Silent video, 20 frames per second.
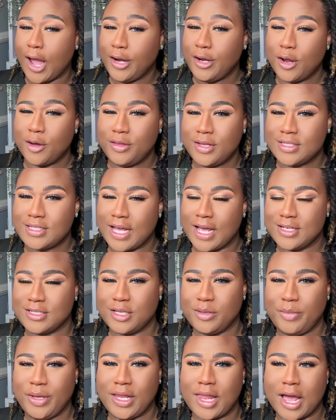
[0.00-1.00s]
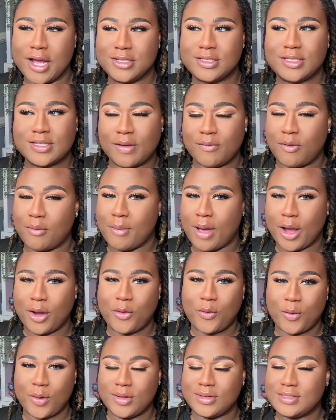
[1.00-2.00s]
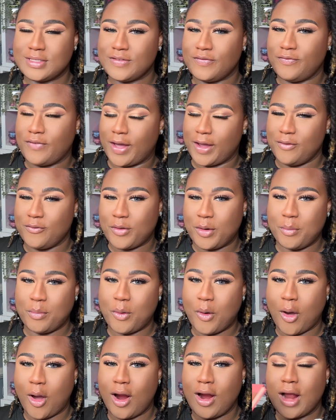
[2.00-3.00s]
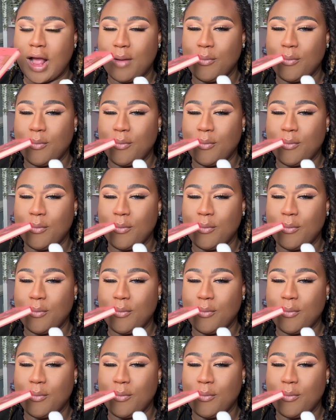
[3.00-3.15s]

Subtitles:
know this has to be like some of my girls' favorite part. I'm